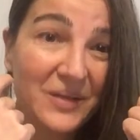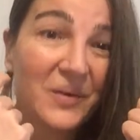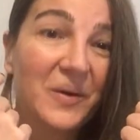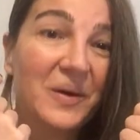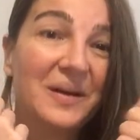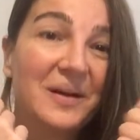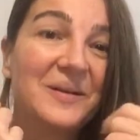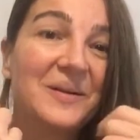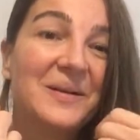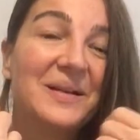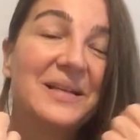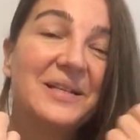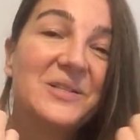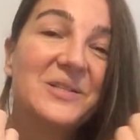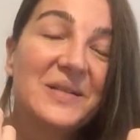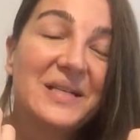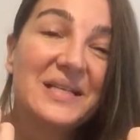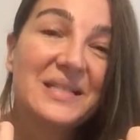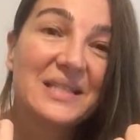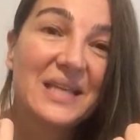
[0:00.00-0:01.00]
Or you're
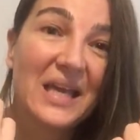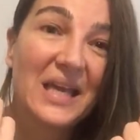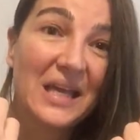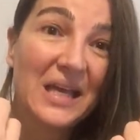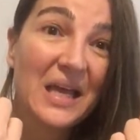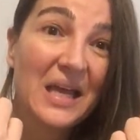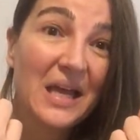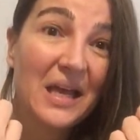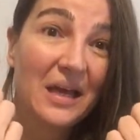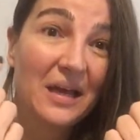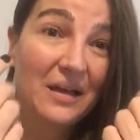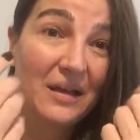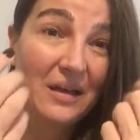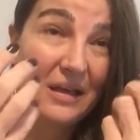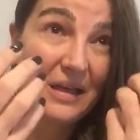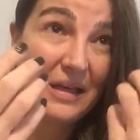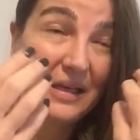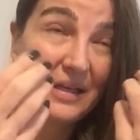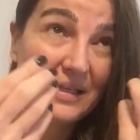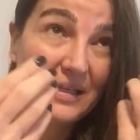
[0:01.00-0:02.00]
literally saying,
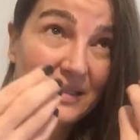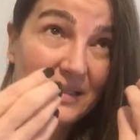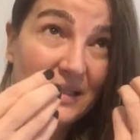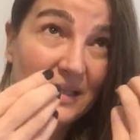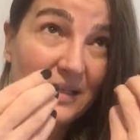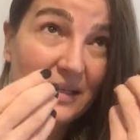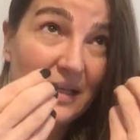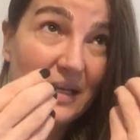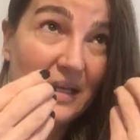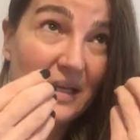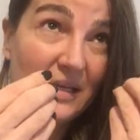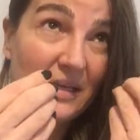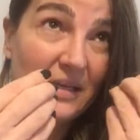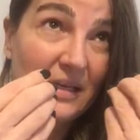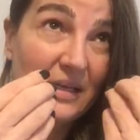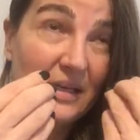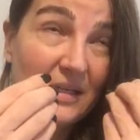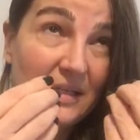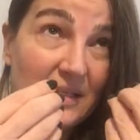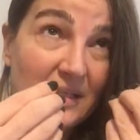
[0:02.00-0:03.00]

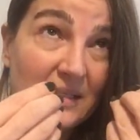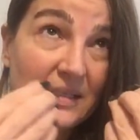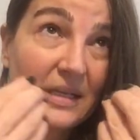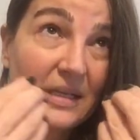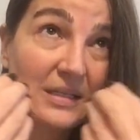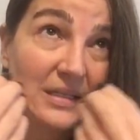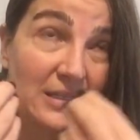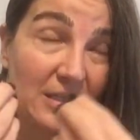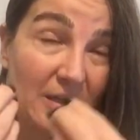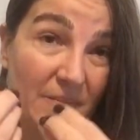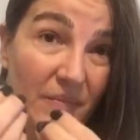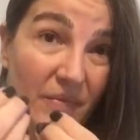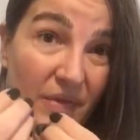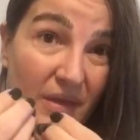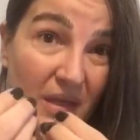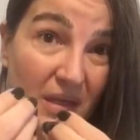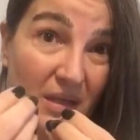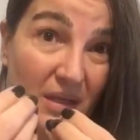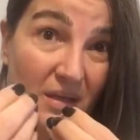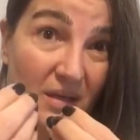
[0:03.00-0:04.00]
is
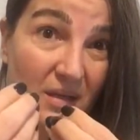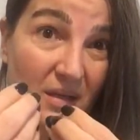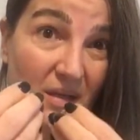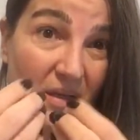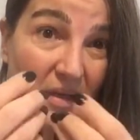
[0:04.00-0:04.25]
something